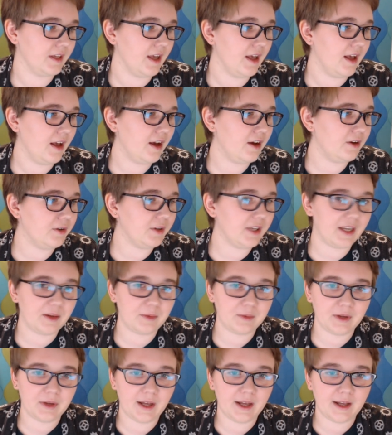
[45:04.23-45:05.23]
Okay,
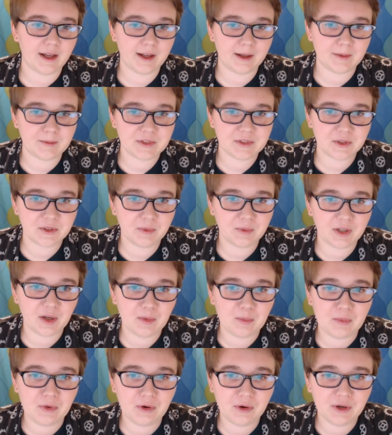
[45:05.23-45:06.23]
so we got
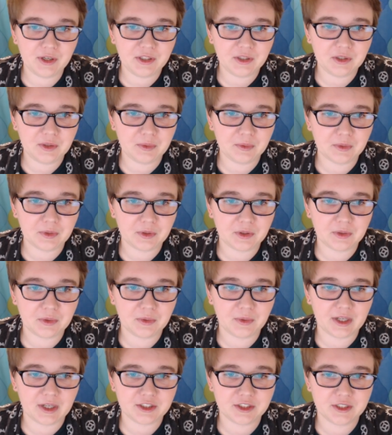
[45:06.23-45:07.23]
more
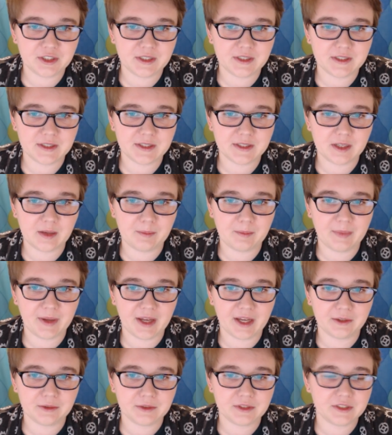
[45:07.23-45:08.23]
questions
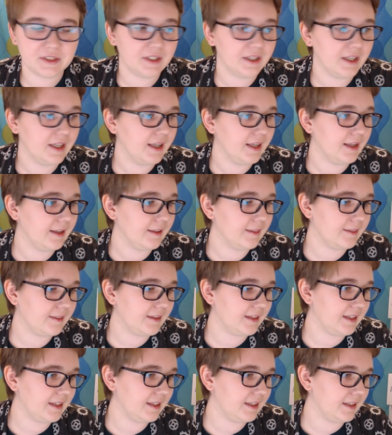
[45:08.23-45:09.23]
about
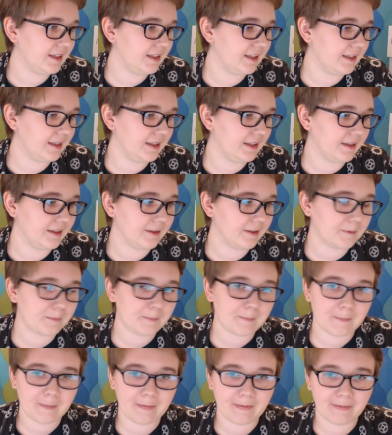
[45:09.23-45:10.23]
the
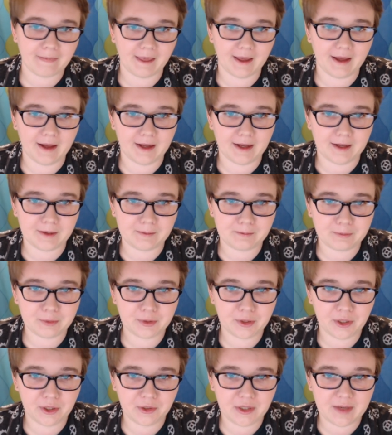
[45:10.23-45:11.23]

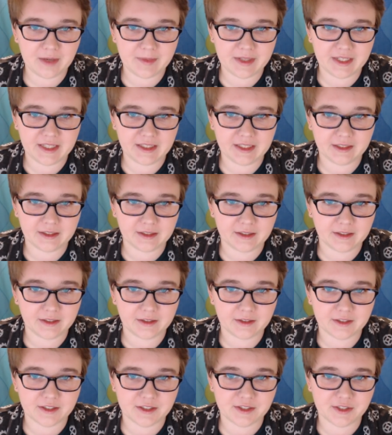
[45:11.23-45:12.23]
programming
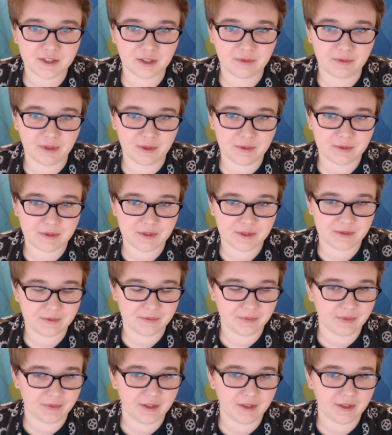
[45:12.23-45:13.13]
the servos.